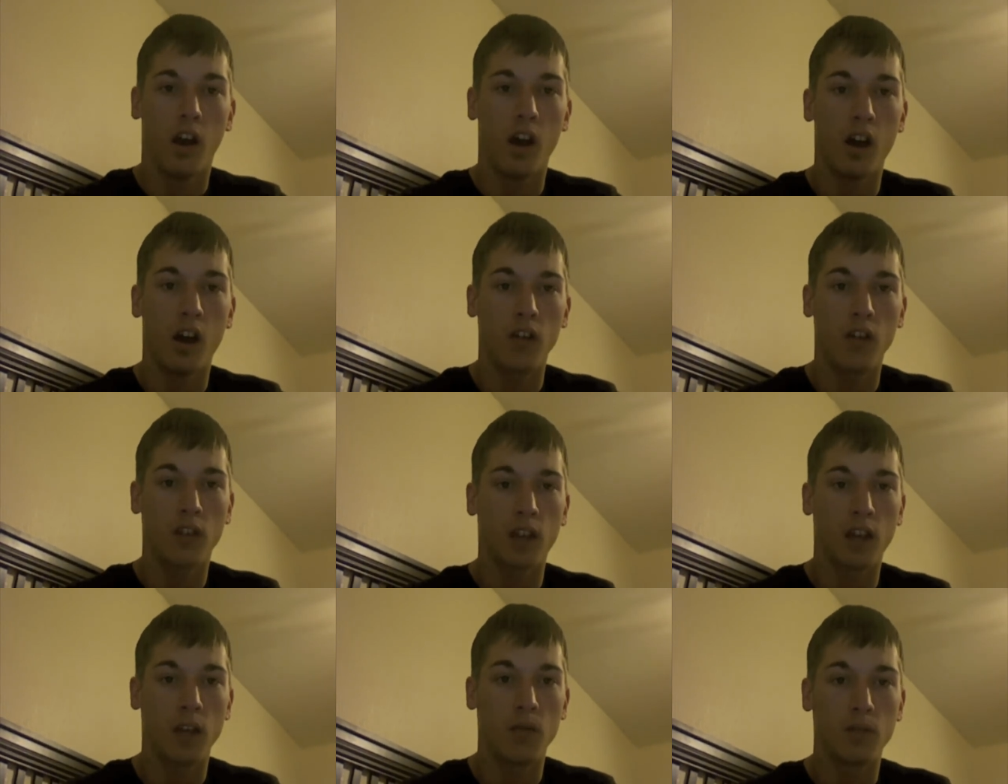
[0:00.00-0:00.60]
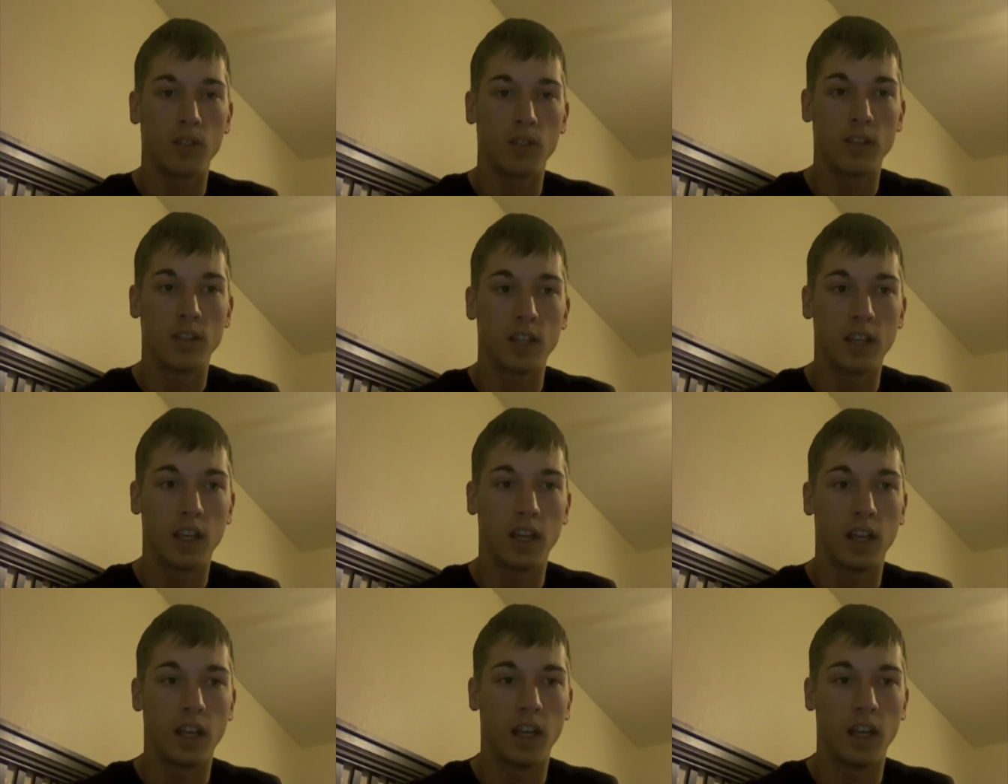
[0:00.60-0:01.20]
AutoCAD
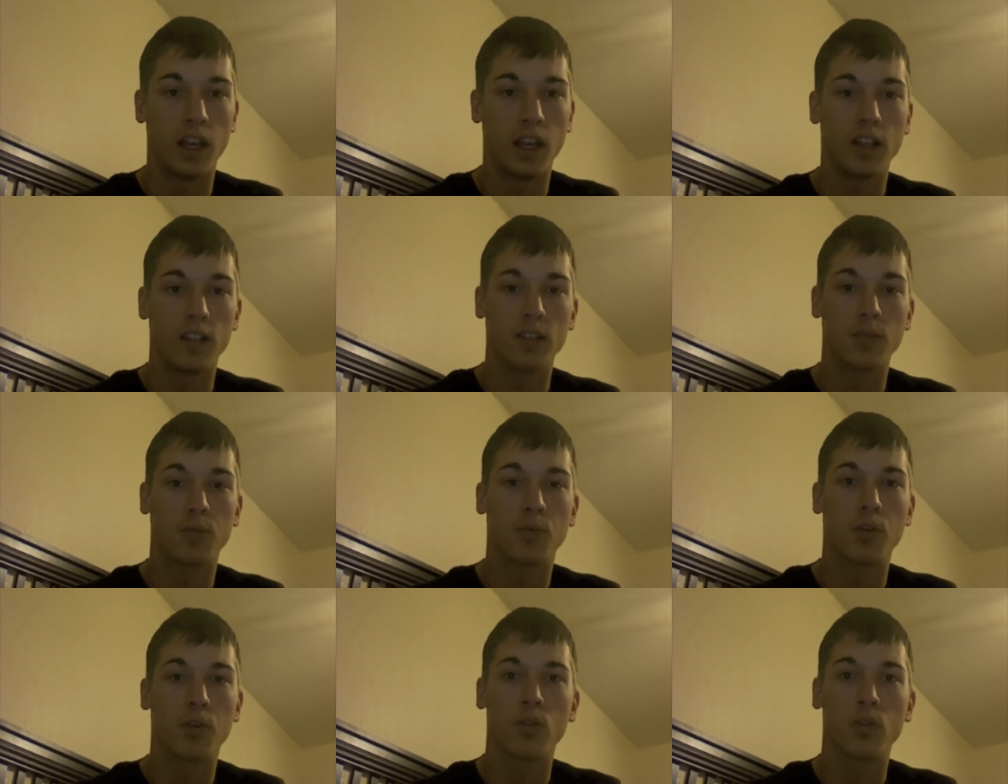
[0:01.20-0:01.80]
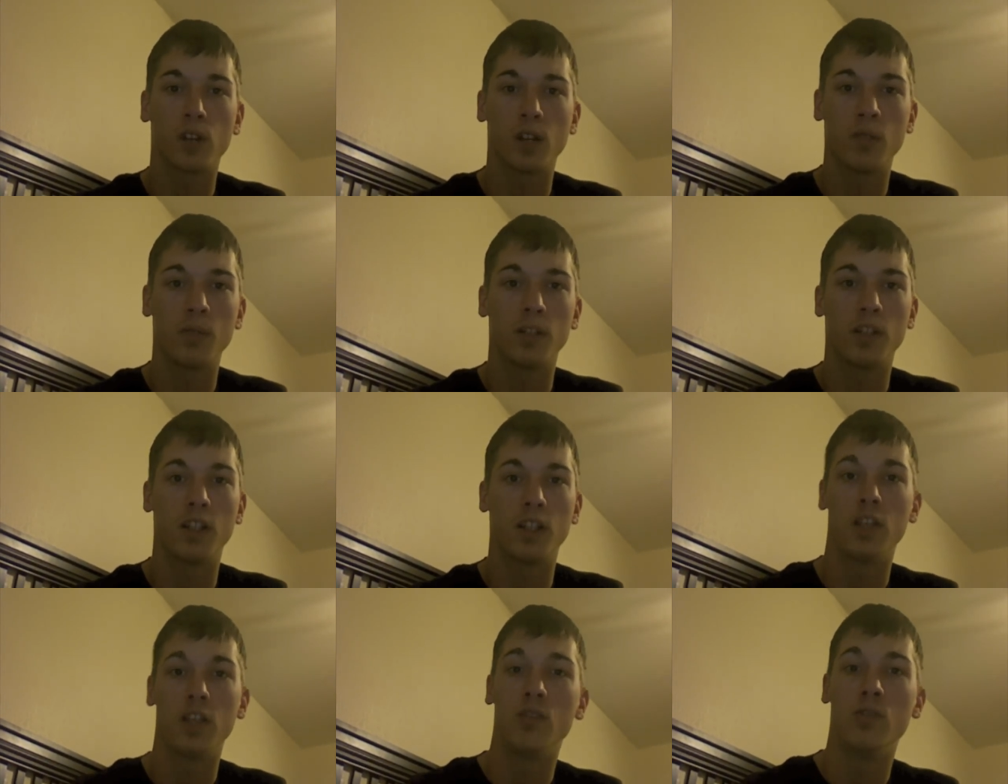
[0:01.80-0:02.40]
is a program
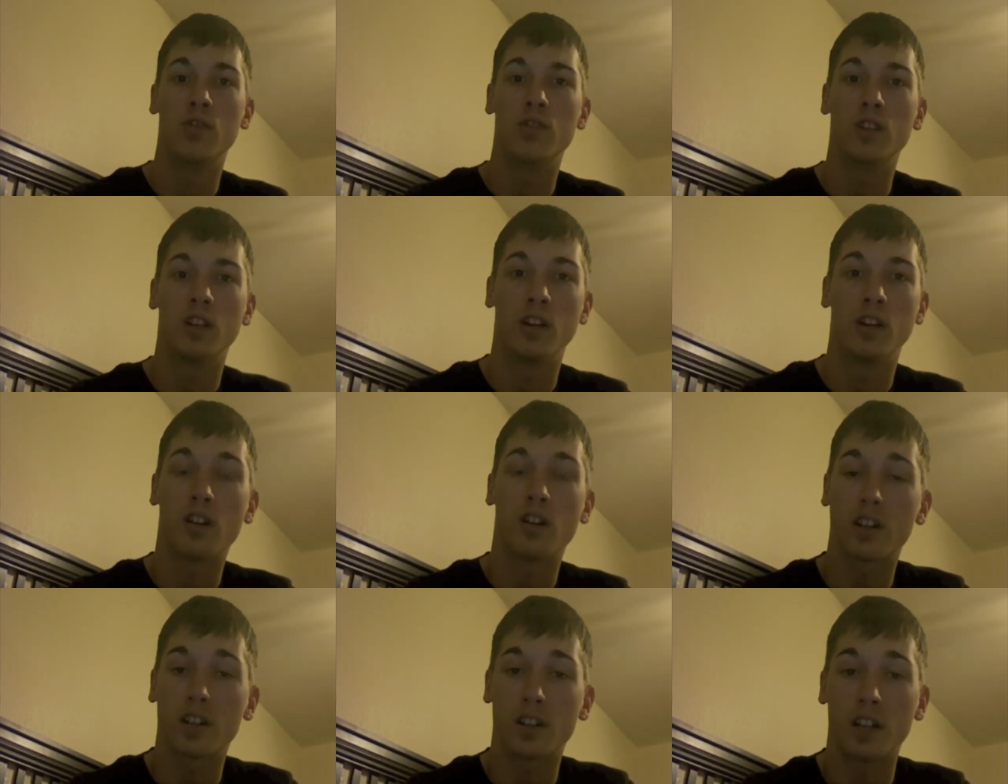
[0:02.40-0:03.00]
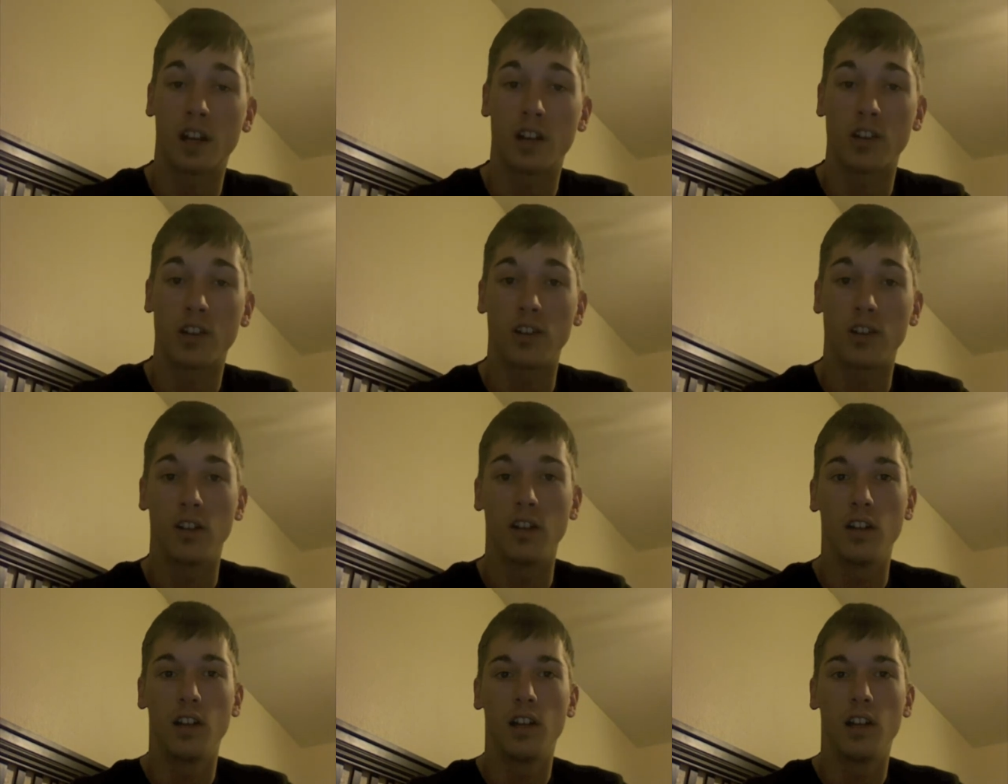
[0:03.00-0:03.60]
that they use in architecture.